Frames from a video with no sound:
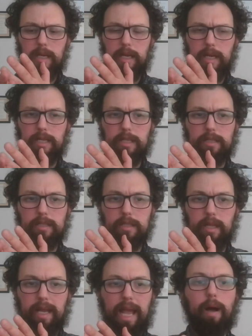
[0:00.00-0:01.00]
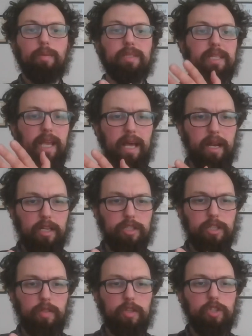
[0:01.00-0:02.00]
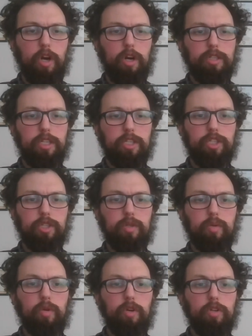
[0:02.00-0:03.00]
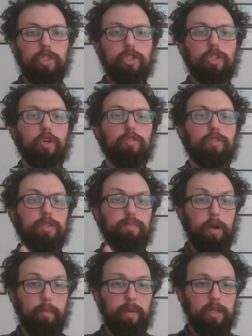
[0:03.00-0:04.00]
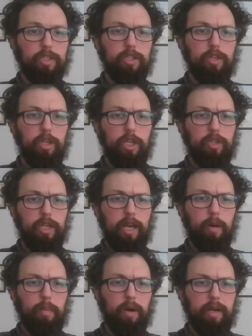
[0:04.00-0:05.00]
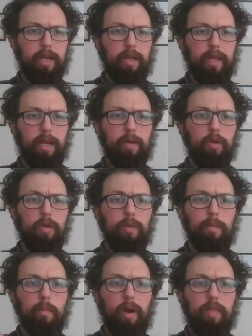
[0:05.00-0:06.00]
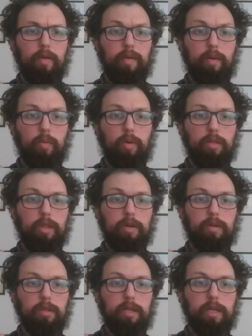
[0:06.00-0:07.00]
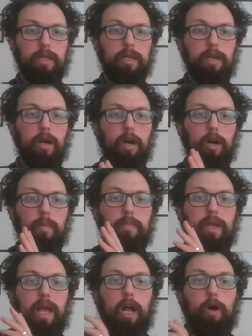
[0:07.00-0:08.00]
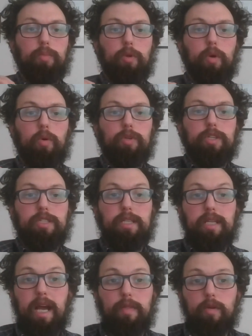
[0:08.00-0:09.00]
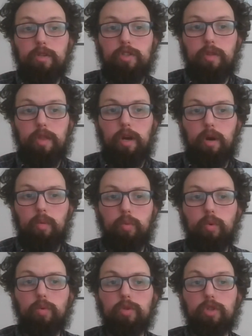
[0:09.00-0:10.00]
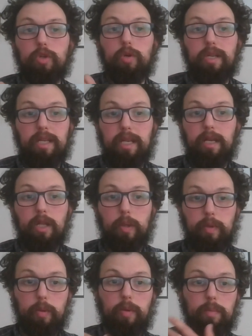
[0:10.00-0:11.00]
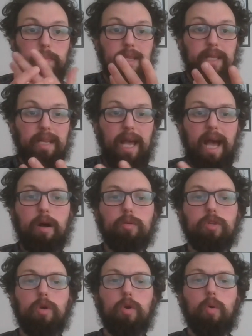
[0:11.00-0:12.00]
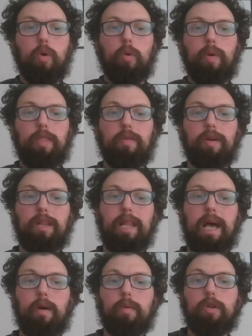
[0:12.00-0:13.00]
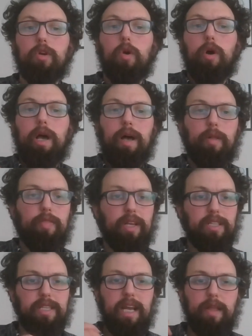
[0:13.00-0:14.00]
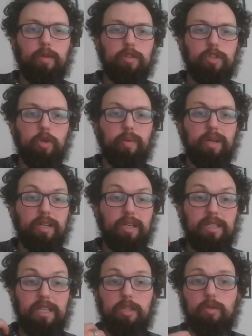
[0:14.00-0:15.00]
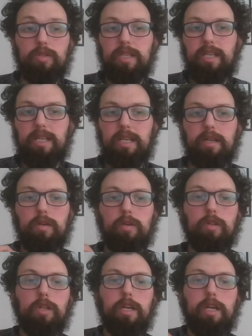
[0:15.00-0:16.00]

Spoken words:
isn't like out to get us, that the scar tissue served its purpose to help our healing. Whether it literally helped hold us together so that our wound could heal and we wouldn't bleed out, or whether it held things together so that we could continue to